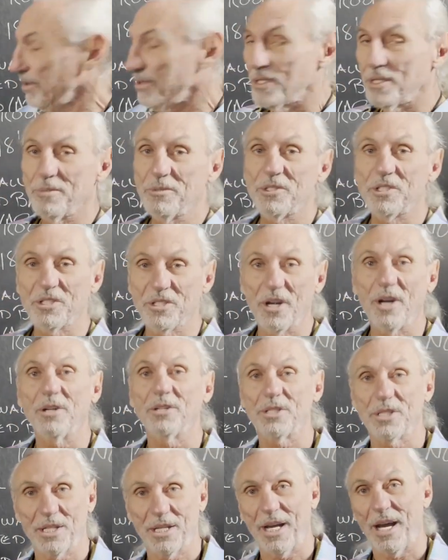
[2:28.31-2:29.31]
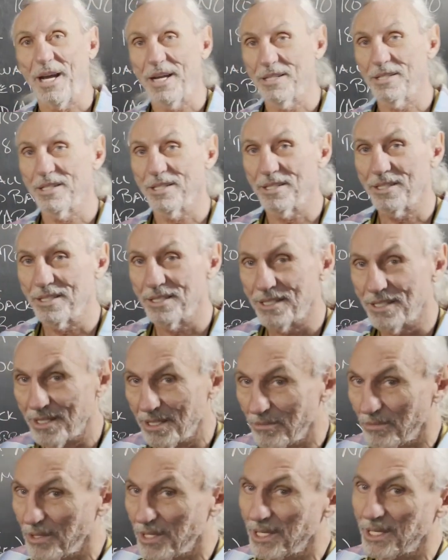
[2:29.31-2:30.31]
are some start sizes
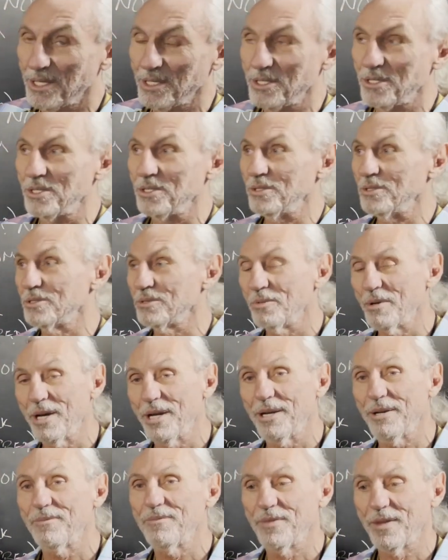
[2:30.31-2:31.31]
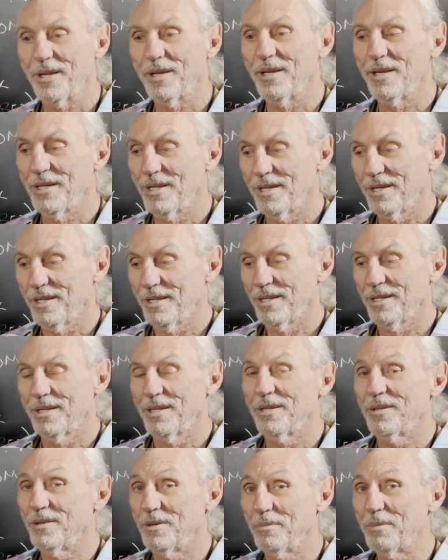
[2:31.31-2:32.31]
that we can use? Well,
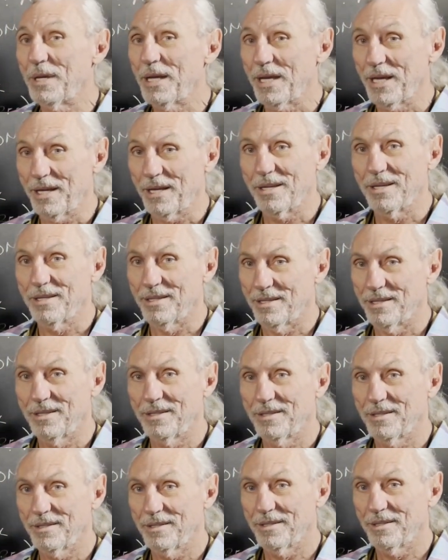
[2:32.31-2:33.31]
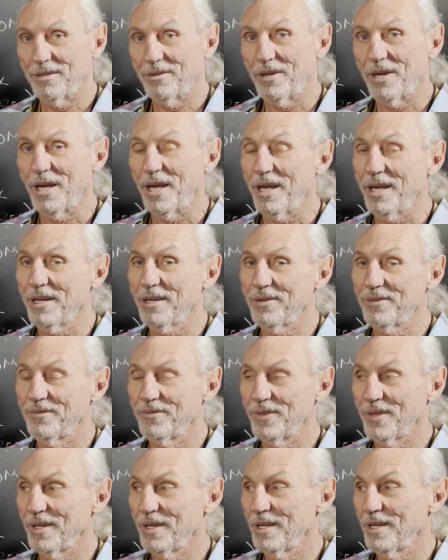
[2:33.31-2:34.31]
they're big, okay?
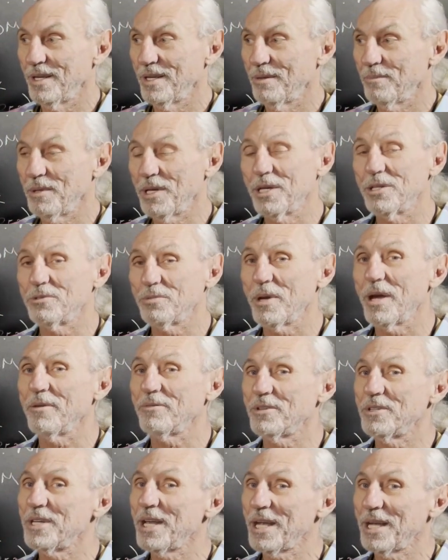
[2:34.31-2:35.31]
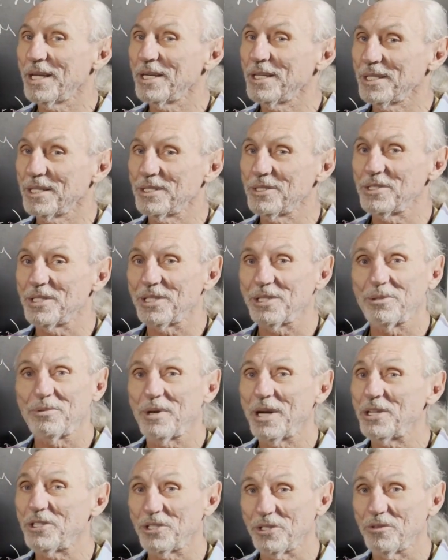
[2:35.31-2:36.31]
Because we have to take into
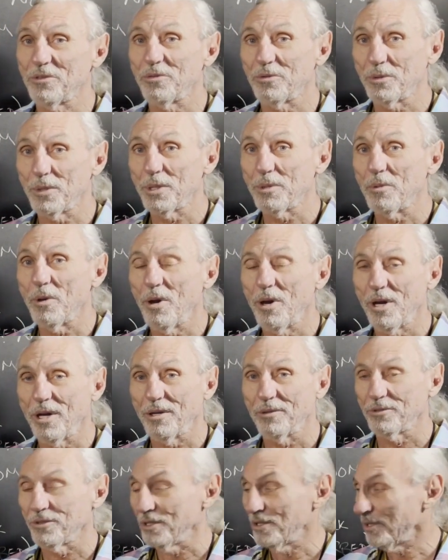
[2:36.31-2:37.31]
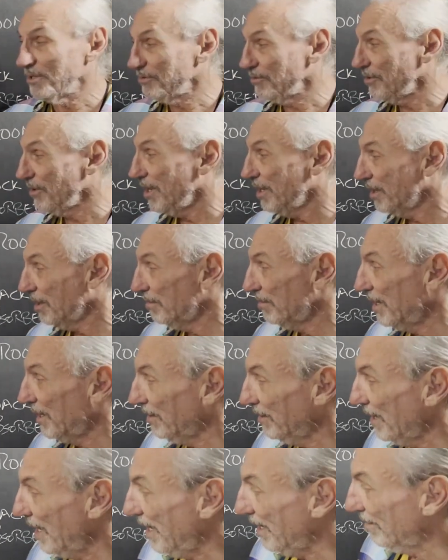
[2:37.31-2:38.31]
consideration three walls, and let's talk
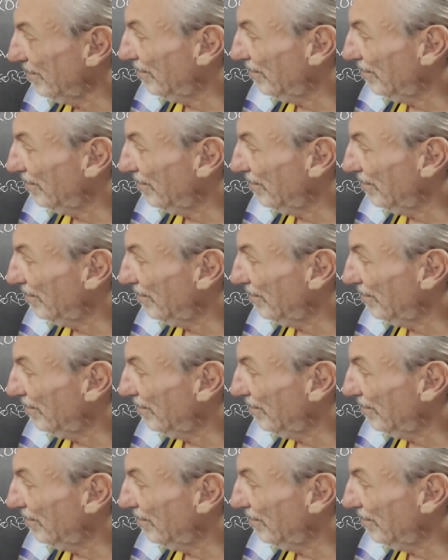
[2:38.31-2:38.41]
about that,